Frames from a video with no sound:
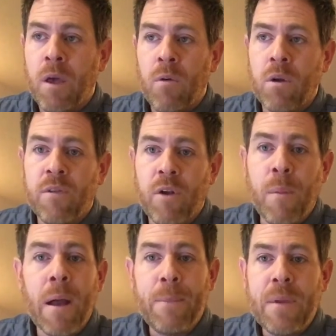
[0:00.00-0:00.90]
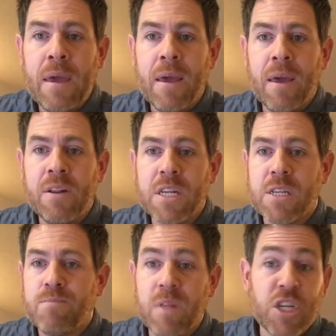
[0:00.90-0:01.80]
whatever it might be, and
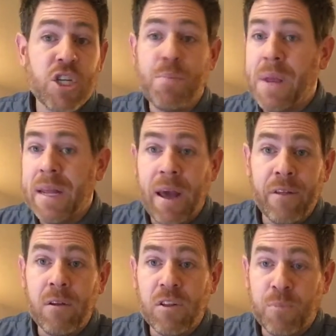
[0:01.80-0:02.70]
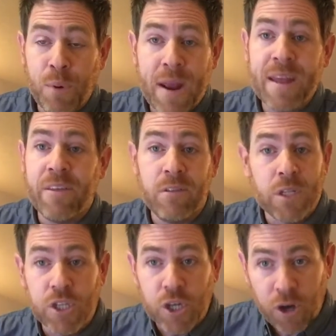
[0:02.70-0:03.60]
let's just be together. Let's pray together.
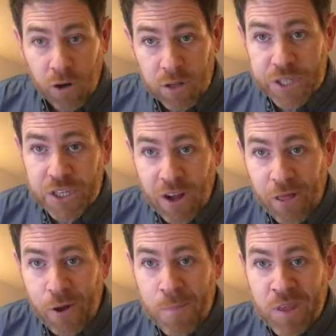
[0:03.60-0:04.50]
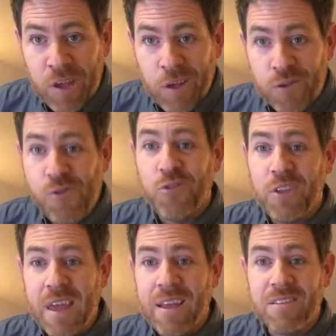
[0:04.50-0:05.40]
Let's encourage each other.
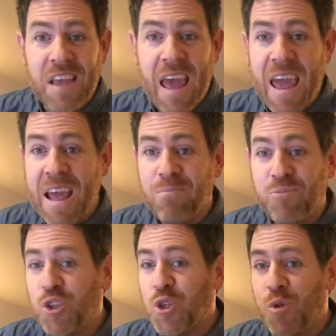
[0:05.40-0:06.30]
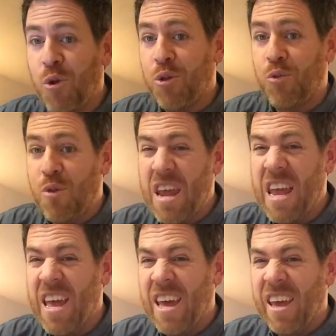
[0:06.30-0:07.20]
Usually day 2 or
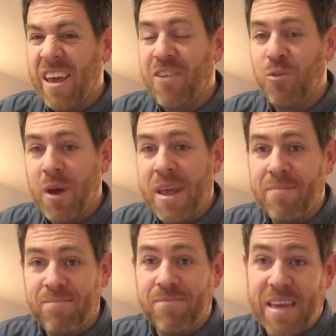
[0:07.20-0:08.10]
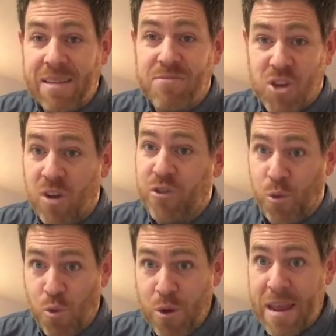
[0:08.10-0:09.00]
3 is when it can start to
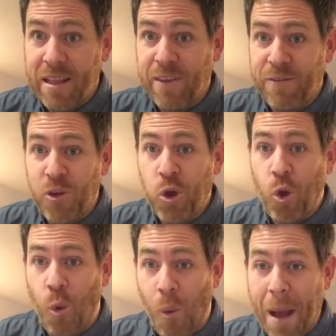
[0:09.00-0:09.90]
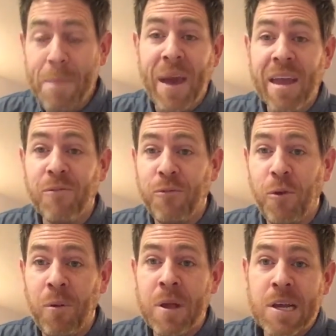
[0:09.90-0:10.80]
really feel quite
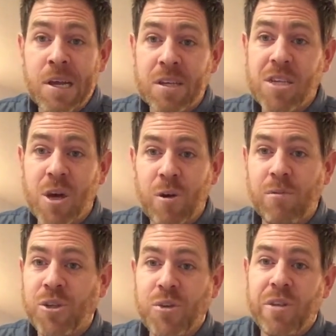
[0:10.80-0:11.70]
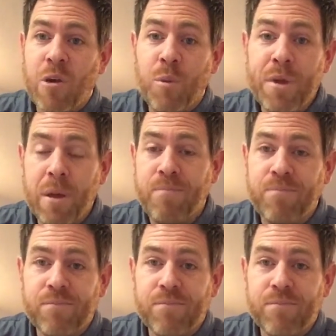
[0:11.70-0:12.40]
painful. So Tuesday will be a